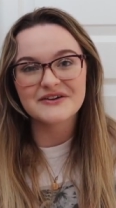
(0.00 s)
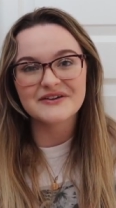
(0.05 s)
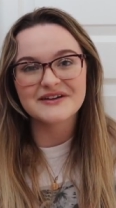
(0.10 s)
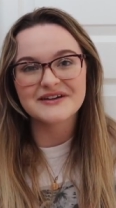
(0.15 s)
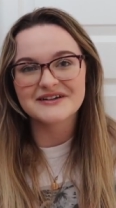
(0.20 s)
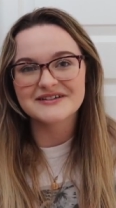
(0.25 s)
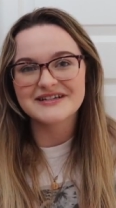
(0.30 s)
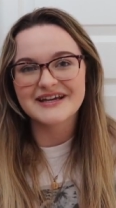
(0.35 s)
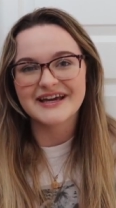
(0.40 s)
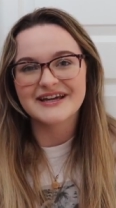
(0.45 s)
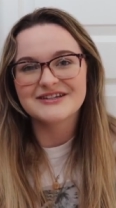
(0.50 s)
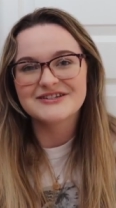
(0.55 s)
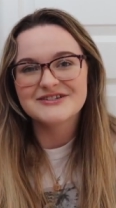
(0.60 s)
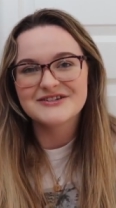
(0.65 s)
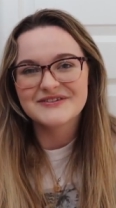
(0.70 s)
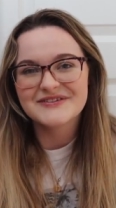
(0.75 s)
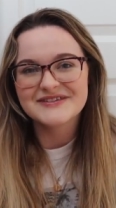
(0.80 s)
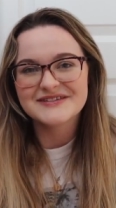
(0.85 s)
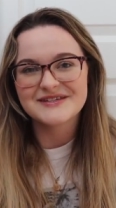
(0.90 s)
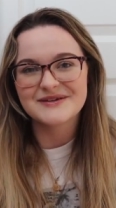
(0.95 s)
entertained
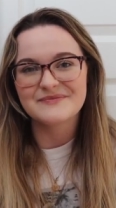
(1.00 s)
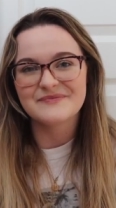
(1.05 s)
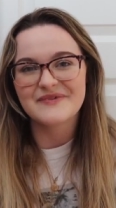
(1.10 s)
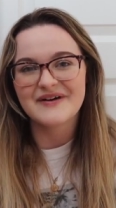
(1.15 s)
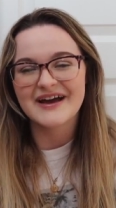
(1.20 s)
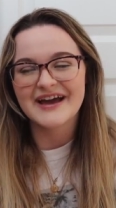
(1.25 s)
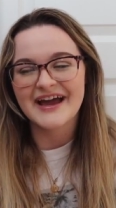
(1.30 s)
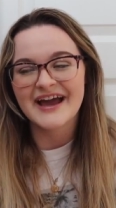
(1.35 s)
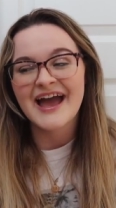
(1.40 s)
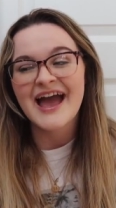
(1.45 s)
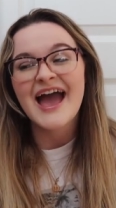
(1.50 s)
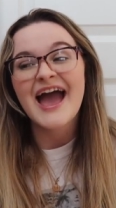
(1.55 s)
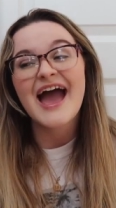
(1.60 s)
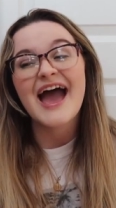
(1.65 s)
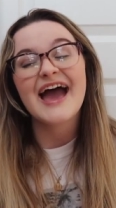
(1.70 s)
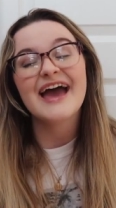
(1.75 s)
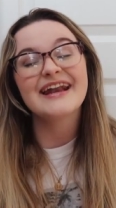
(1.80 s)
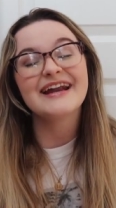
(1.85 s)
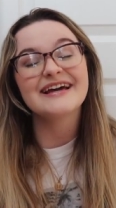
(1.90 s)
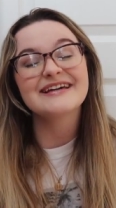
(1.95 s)
you in some way
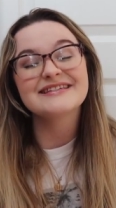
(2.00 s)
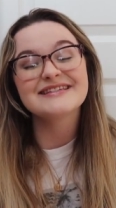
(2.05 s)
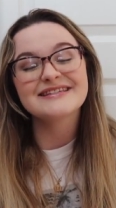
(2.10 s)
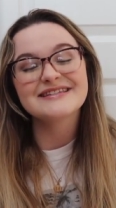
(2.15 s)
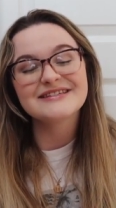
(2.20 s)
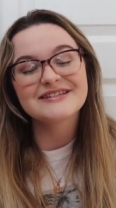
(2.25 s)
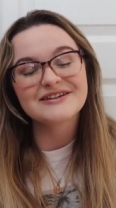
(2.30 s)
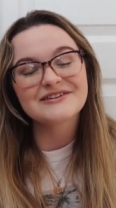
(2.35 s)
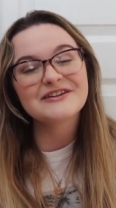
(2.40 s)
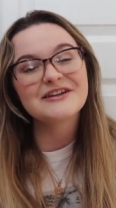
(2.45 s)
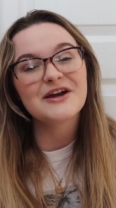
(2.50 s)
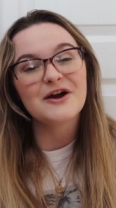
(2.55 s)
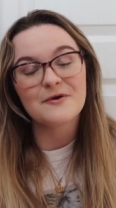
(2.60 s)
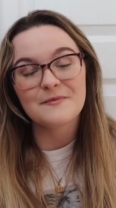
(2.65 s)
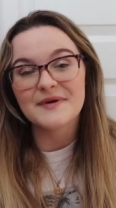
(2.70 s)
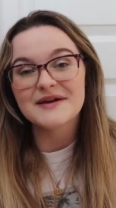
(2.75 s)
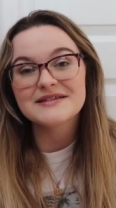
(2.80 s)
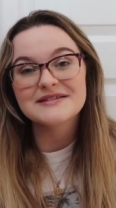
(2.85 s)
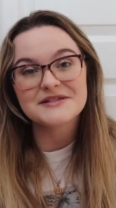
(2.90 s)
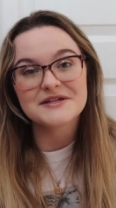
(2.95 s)
and I sincerely hope
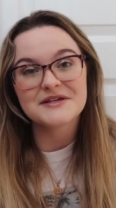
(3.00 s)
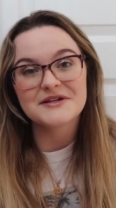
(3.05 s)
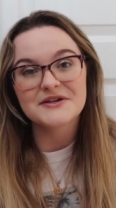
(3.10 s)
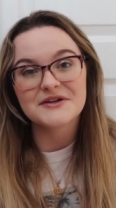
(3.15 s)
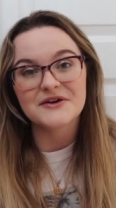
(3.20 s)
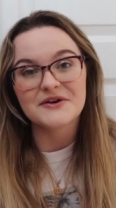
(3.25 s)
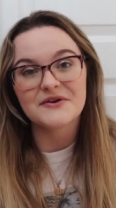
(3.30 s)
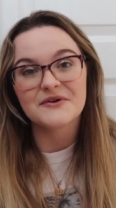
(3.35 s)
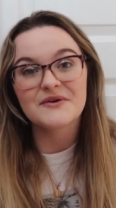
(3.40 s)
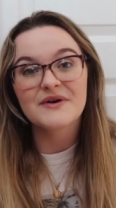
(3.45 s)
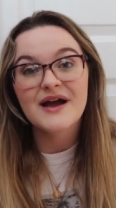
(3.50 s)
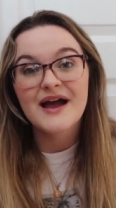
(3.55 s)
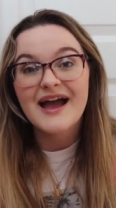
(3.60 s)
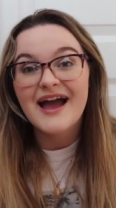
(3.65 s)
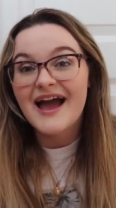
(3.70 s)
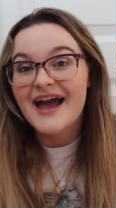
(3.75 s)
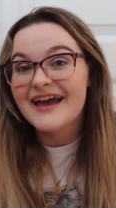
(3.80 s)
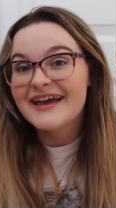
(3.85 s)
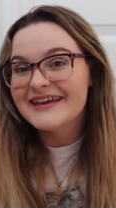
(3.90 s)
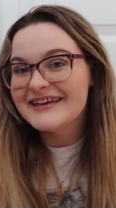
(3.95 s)
I see you
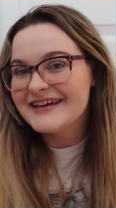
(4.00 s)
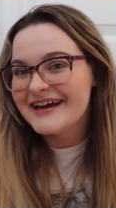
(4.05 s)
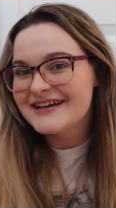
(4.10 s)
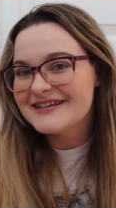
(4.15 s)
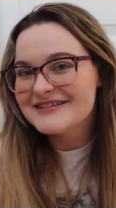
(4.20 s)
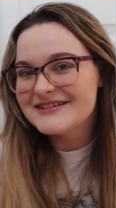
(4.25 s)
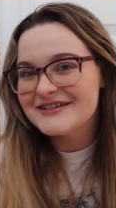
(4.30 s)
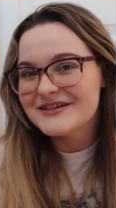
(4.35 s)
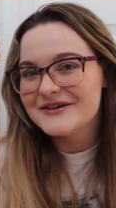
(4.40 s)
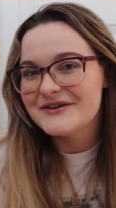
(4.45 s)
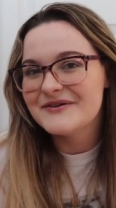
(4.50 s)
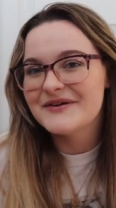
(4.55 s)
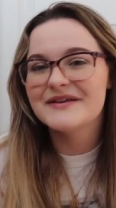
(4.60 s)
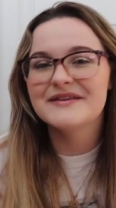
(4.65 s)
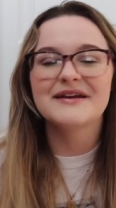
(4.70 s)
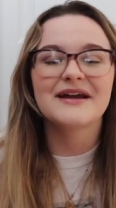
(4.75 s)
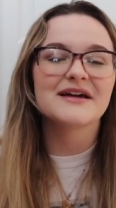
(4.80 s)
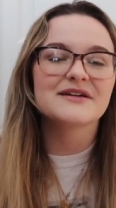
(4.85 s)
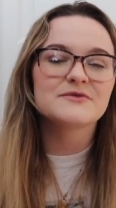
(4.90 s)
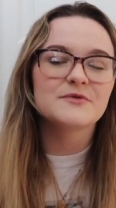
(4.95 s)
yes you in the
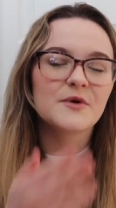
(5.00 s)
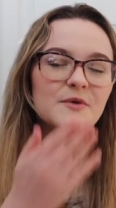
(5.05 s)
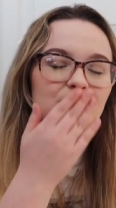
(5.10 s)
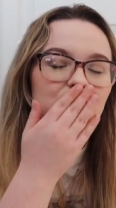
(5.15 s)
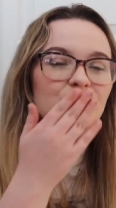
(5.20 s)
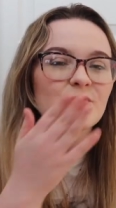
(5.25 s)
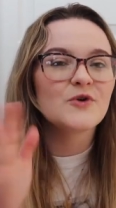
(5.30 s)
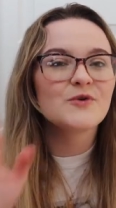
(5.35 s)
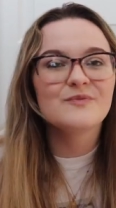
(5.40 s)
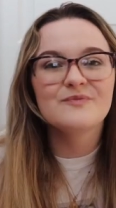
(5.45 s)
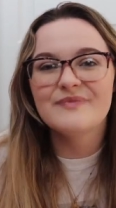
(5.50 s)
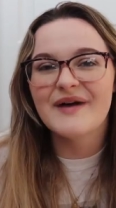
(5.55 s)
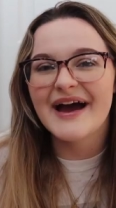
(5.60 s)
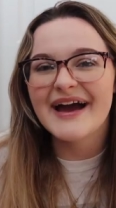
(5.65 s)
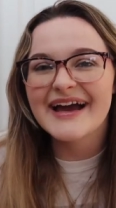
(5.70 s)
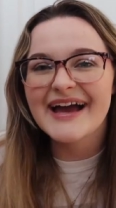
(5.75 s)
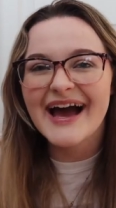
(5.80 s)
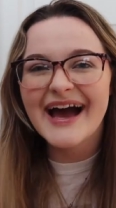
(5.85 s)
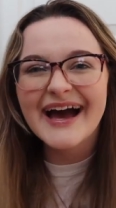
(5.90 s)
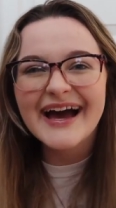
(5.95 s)
next one
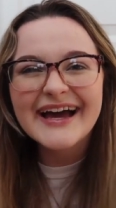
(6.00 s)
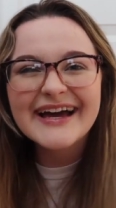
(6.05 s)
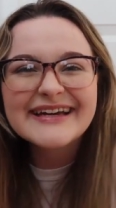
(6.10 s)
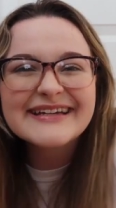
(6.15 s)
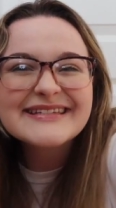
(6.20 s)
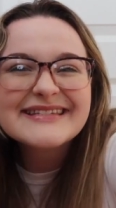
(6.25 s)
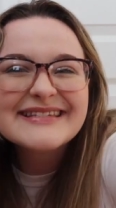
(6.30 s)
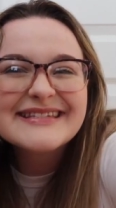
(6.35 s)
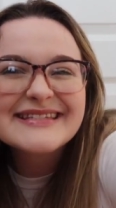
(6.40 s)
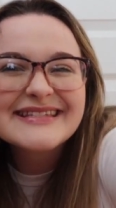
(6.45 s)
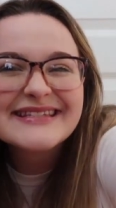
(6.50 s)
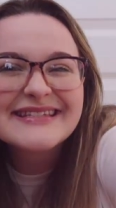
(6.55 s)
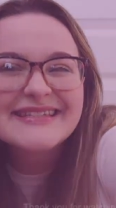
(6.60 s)
bye guys